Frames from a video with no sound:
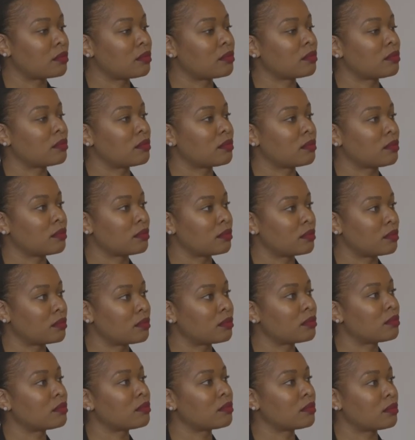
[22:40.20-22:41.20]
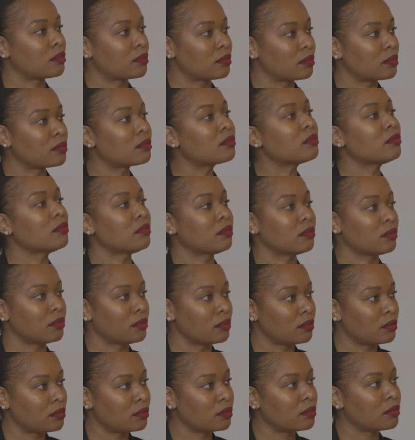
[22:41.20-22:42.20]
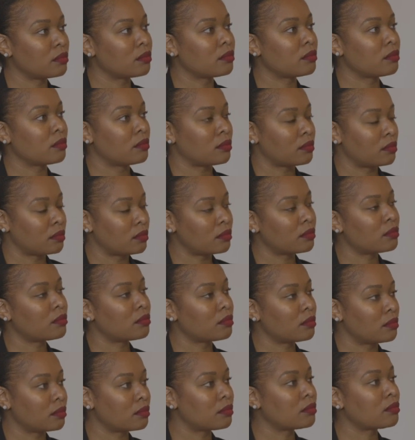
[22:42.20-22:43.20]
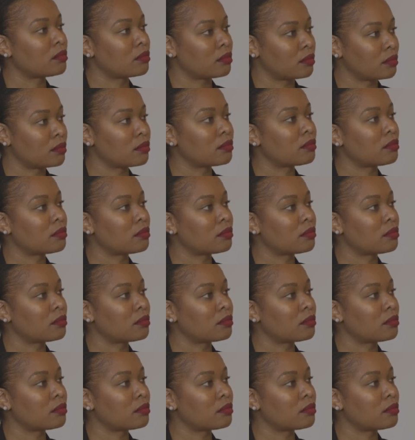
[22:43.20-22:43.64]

be pushing the envelope to reduce our